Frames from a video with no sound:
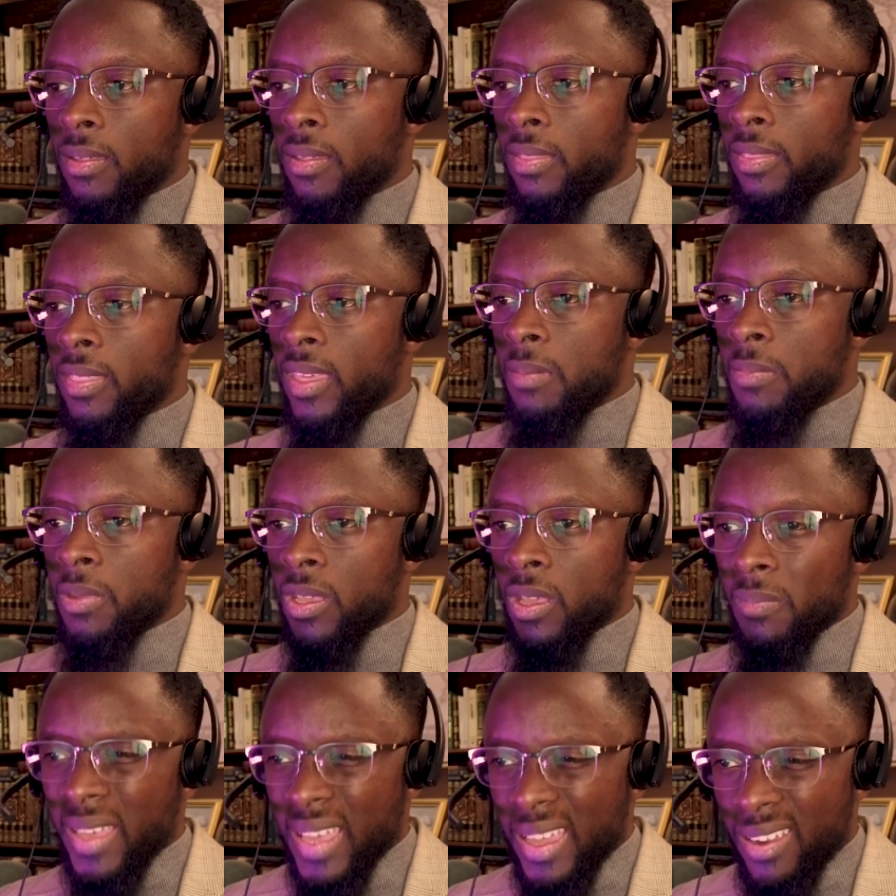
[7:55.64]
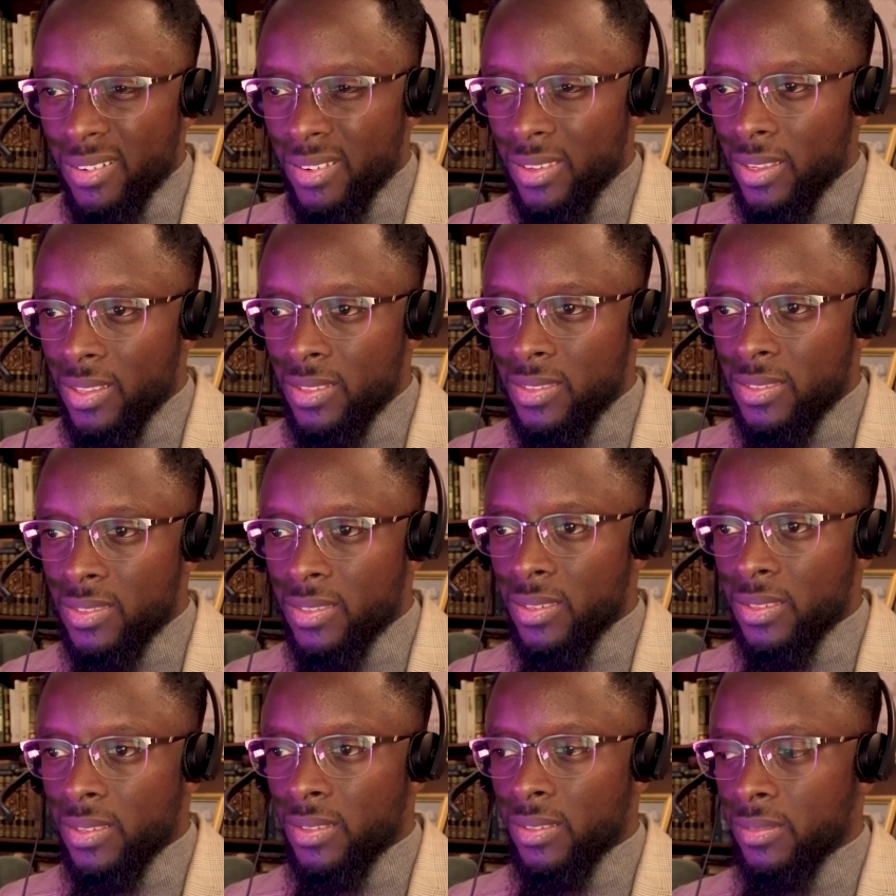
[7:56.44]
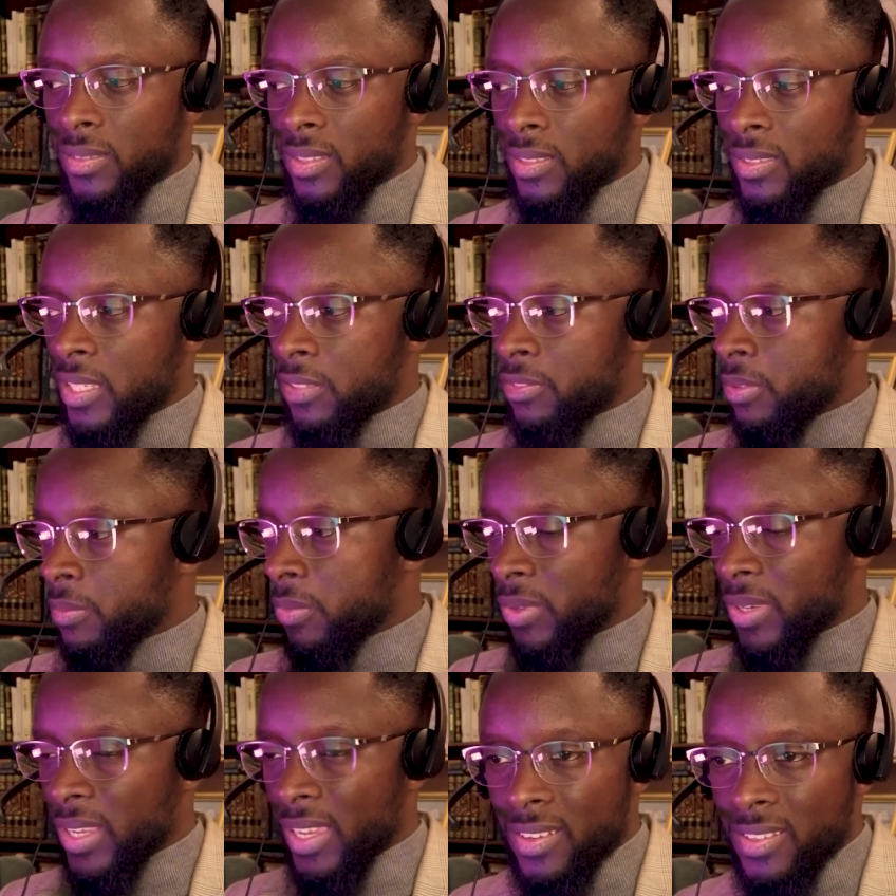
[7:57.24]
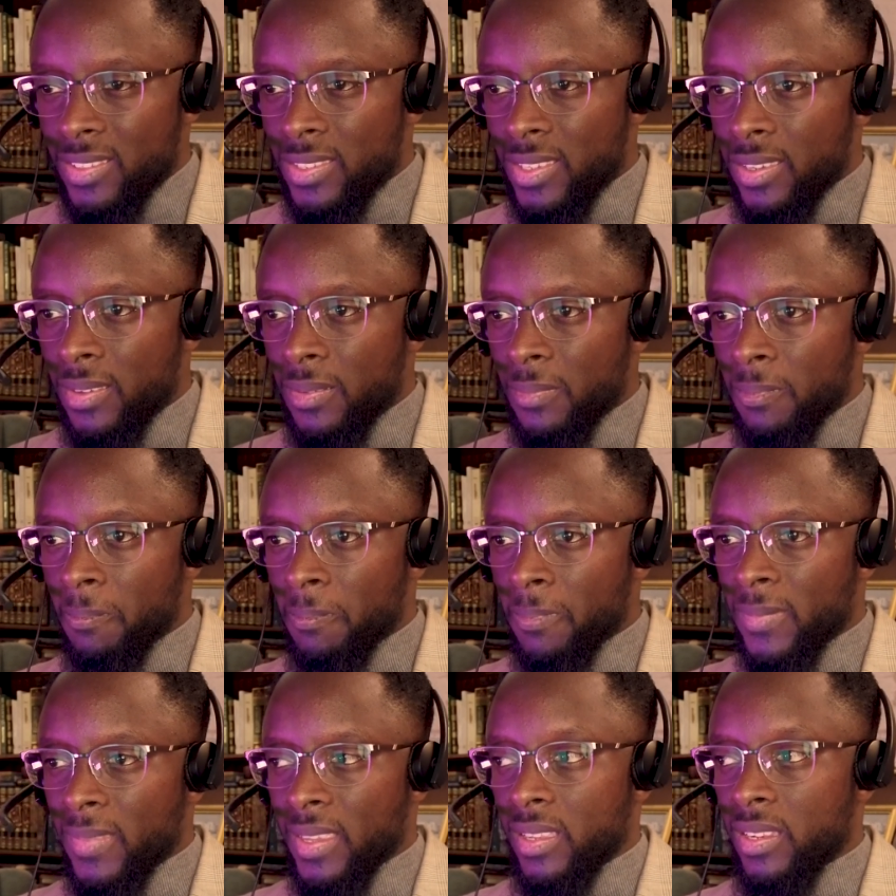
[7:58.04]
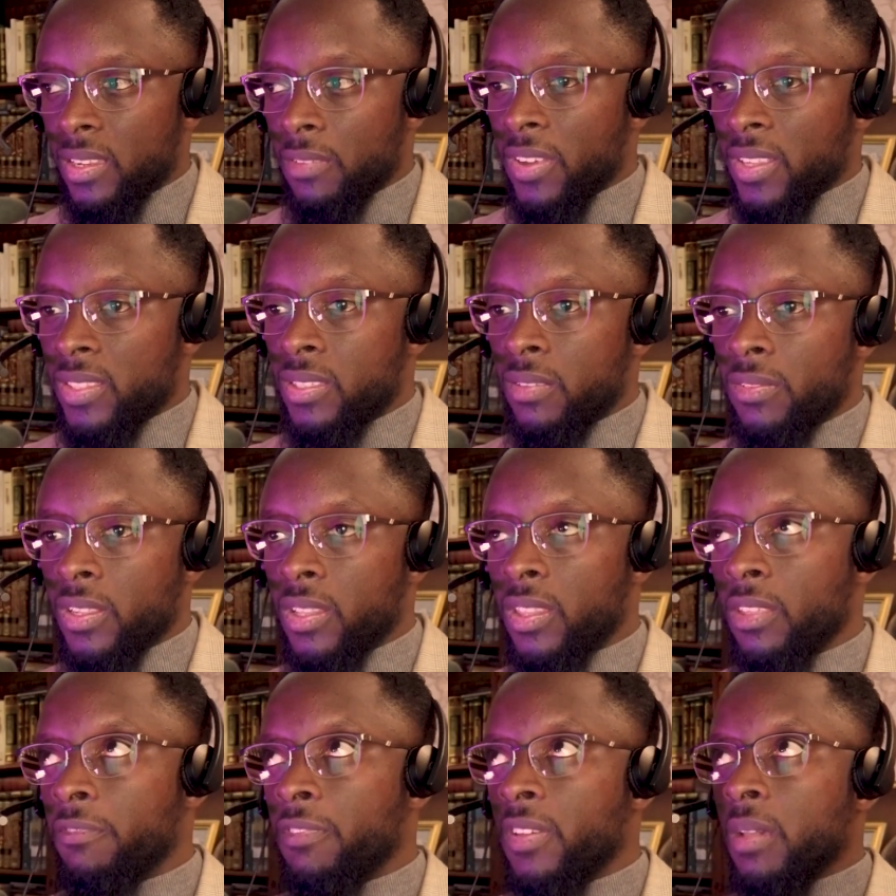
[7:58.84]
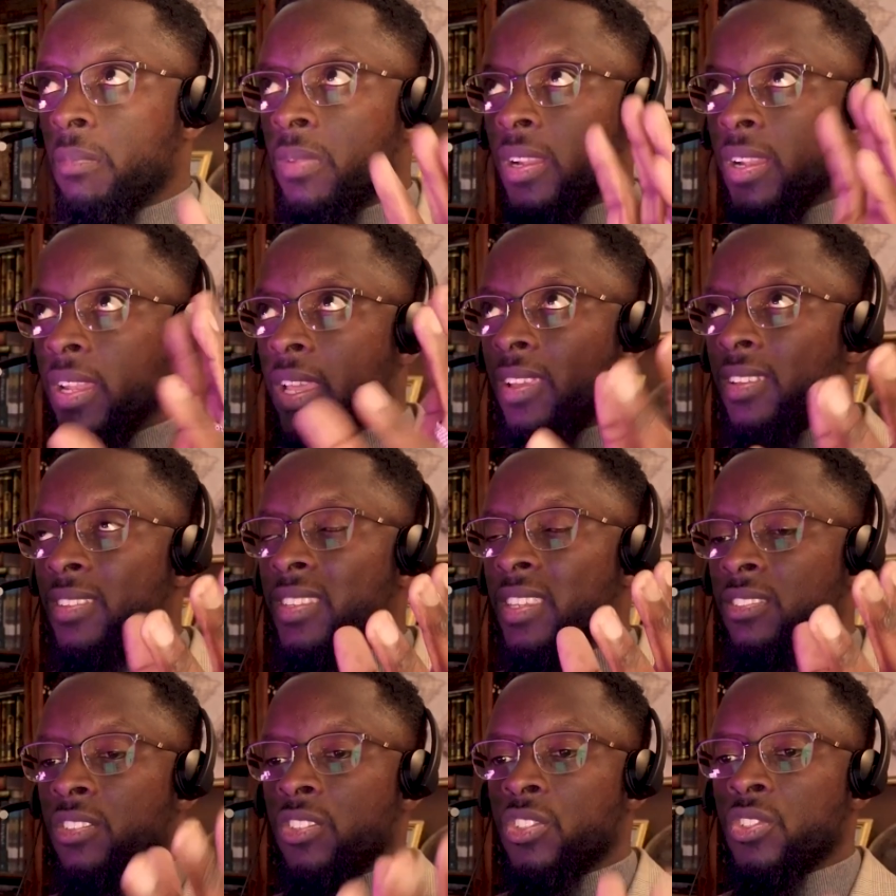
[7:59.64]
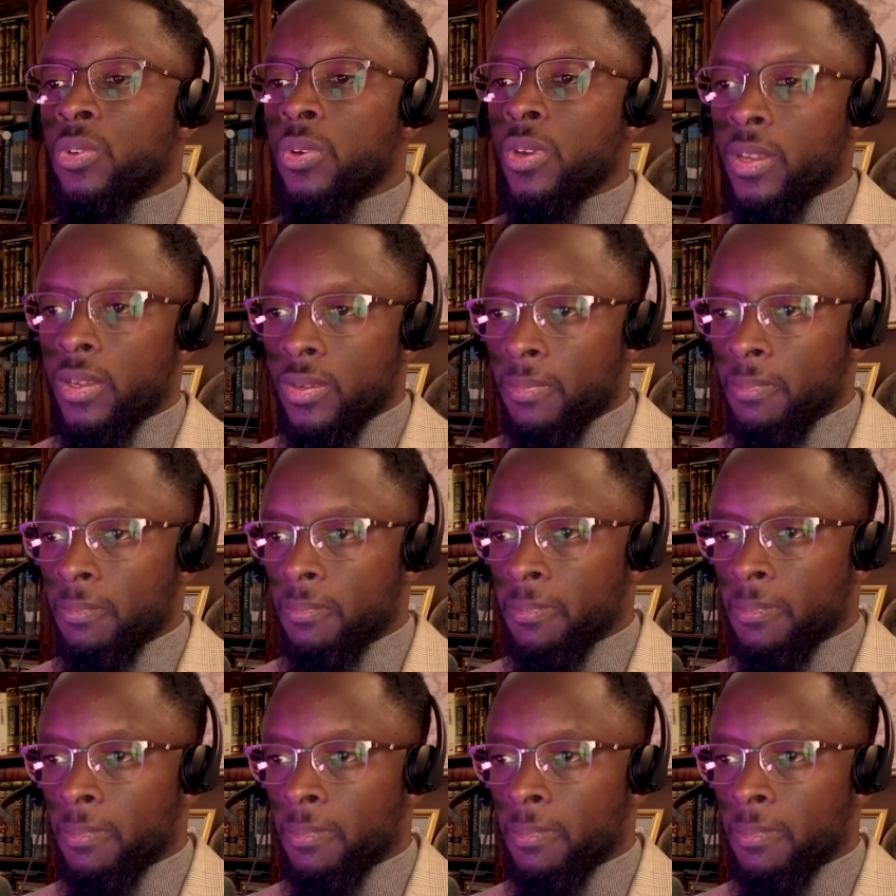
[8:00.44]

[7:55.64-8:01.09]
they become arrogant, detached from reality, and effectively the family legacy is destroyed.